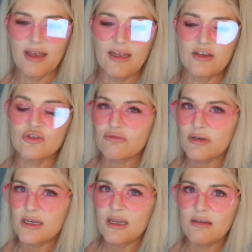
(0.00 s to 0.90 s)
an
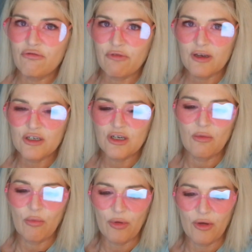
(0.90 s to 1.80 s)
intriguing
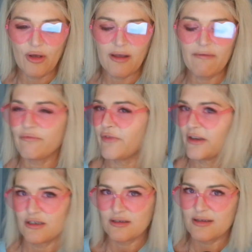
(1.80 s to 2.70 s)
fiction book,
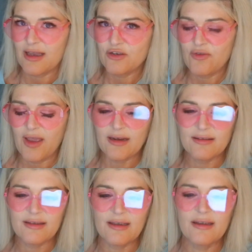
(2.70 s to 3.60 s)

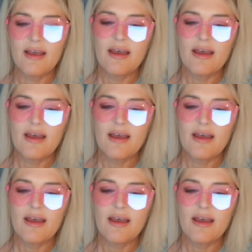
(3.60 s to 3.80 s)
fiction/fantasy,